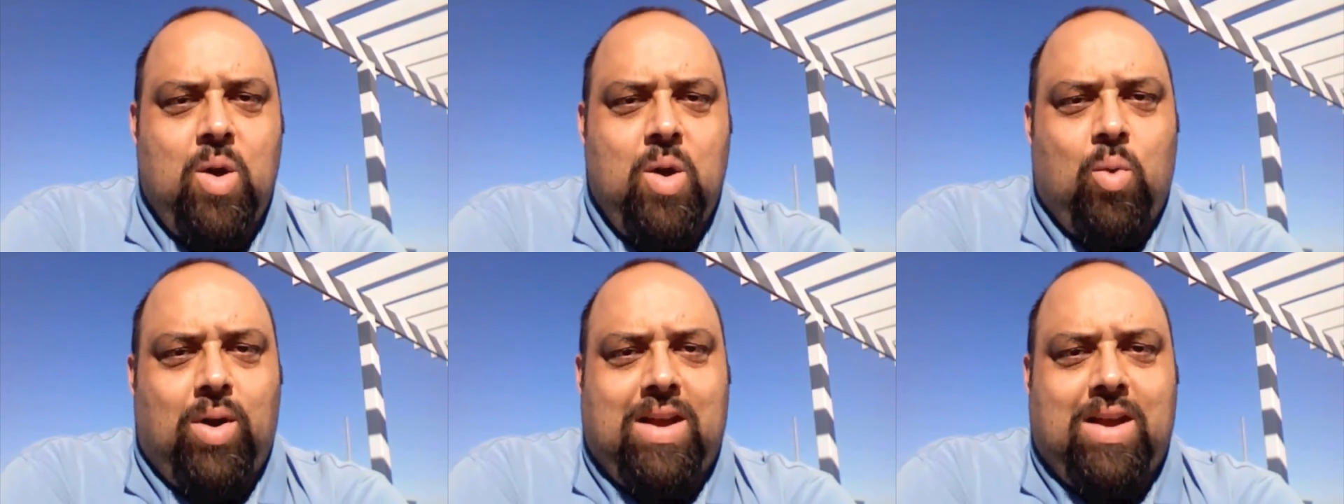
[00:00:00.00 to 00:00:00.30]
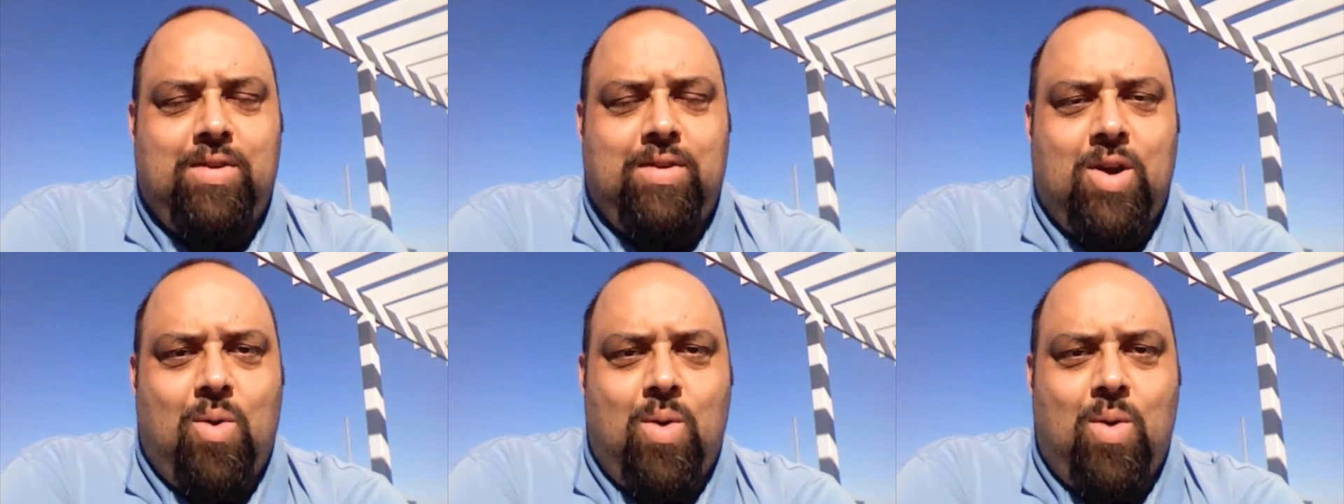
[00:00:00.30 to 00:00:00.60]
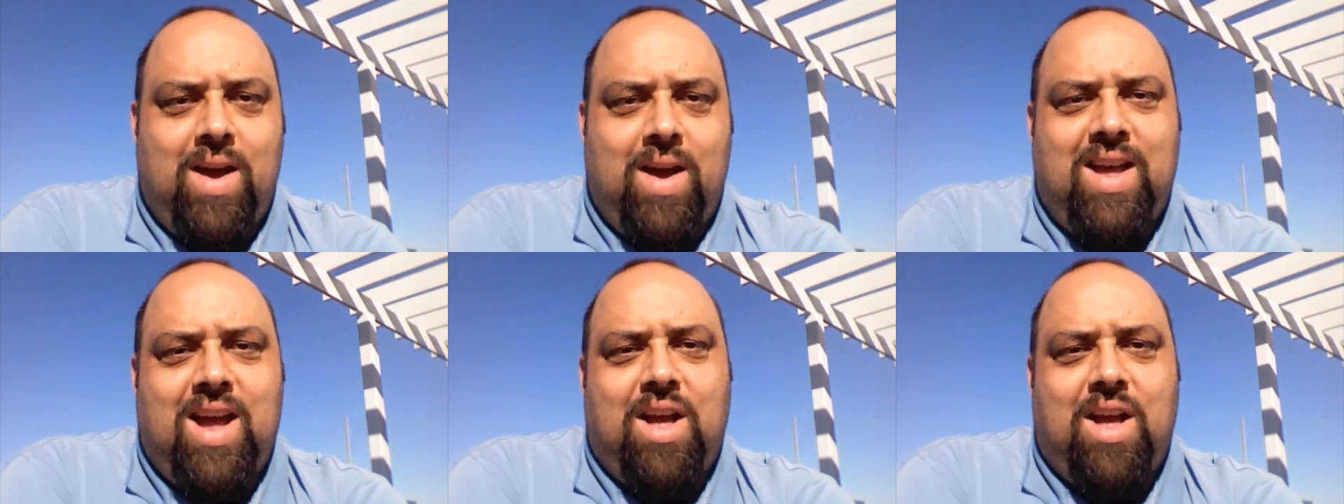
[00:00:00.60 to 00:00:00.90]
We're giving
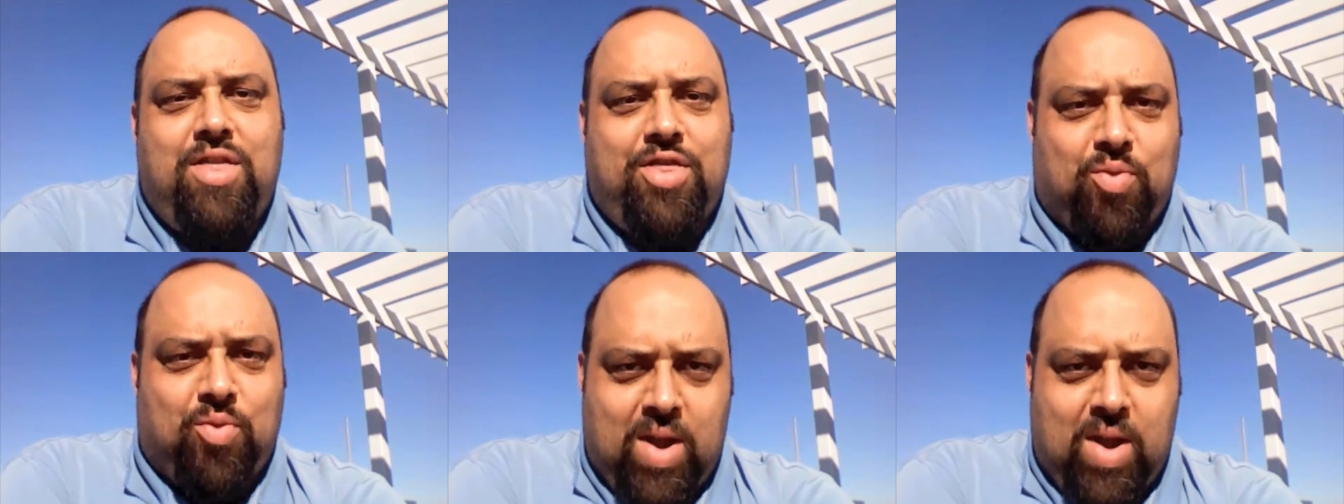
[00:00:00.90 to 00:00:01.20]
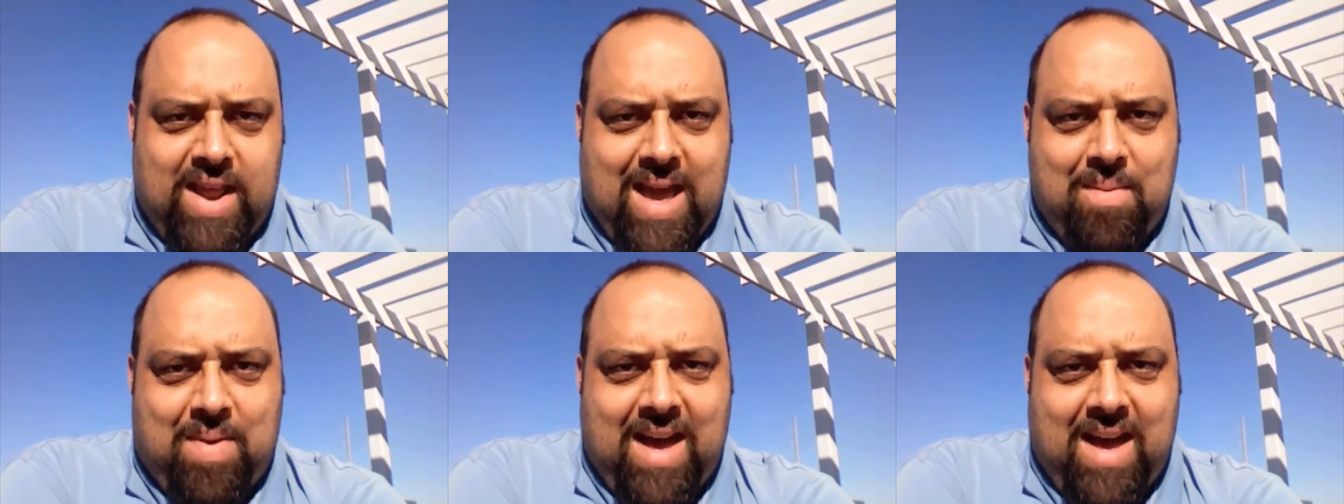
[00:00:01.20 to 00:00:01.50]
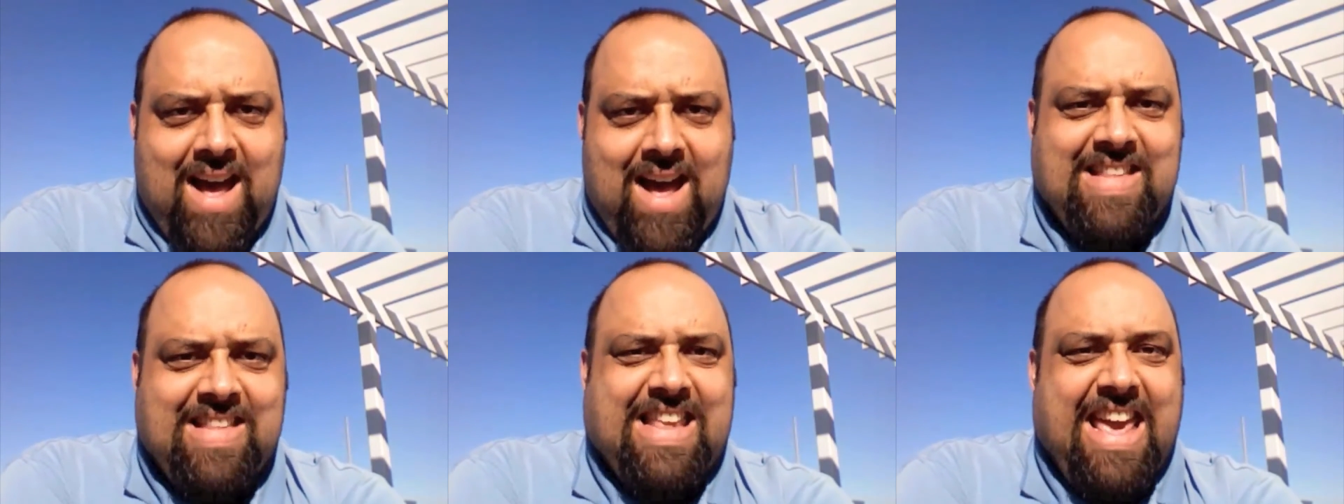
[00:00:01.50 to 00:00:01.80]
away a three-day
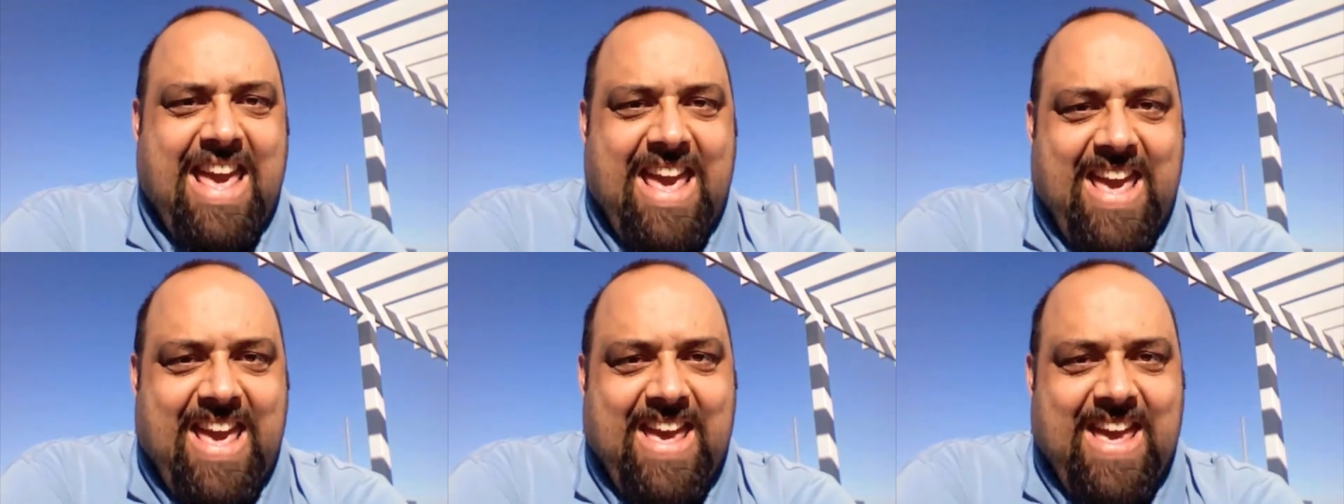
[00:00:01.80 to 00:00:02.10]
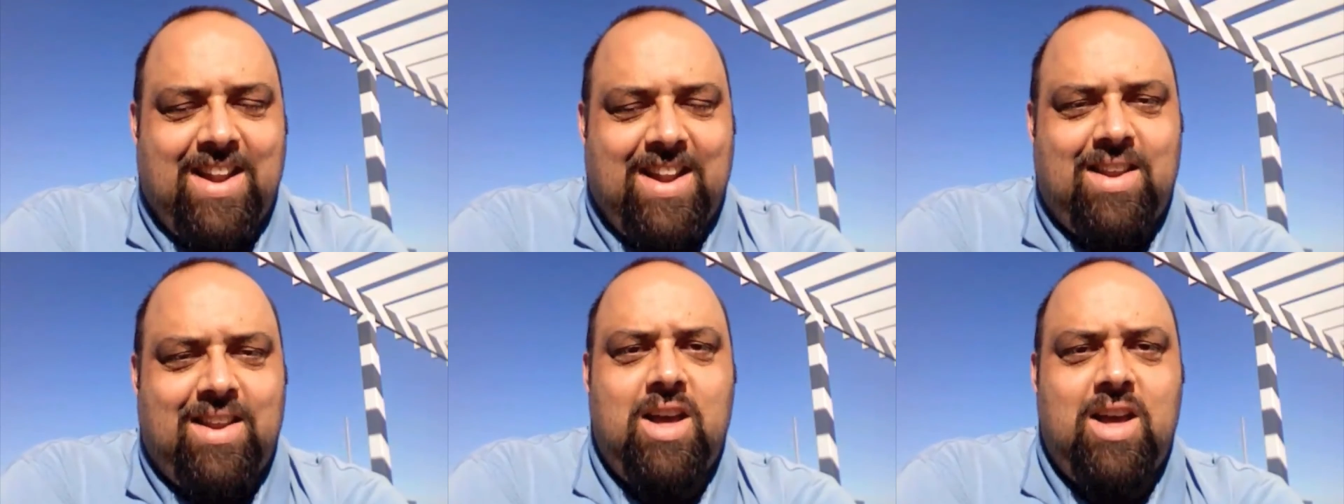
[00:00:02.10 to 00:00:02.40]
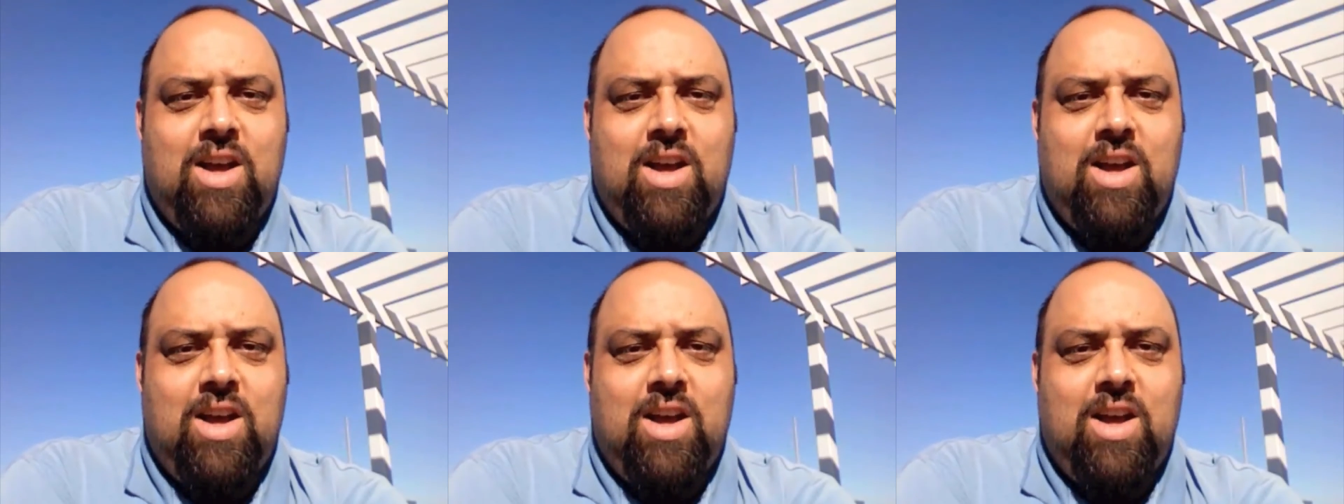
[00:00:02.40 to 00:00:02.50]
pass and